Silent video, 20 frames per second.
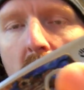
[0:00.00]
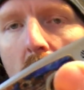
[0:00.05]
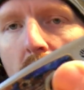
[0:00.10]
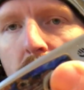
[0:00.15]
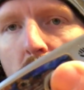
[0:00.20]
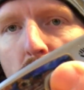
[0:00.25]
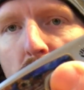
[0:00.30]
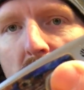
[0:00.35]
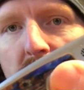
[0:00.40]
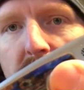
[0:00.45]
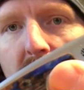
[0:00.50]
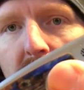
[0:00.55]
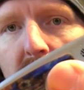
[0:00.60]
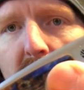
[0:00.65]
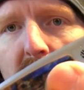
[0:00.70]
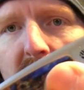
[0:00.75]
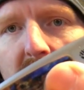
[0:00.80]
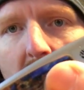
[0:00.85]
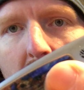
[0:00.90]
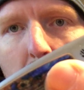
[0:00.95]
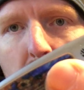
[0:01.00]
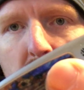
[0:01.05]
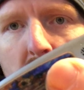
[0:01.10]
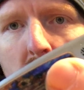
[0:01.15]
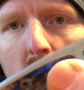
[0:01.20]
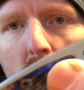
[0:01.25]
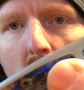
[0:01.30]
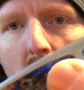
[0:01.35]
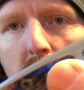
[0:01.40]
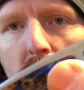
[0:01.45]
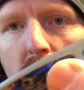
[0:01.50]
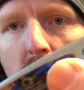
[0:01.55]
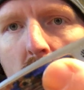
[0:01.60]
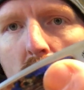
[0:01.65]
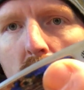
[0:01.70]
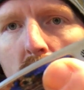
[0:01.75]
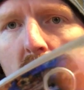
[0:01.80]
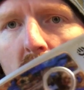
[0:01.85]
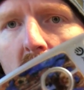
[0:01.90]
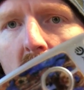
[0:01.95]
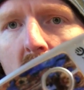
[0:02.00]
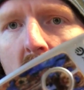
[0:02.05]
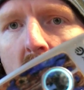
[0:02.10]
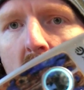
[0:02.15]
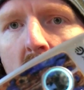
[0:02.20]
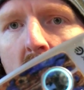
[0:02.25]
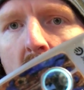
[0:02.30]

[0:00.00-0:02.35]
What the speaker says: Now, if you press it 3 times, 1, 2, 3,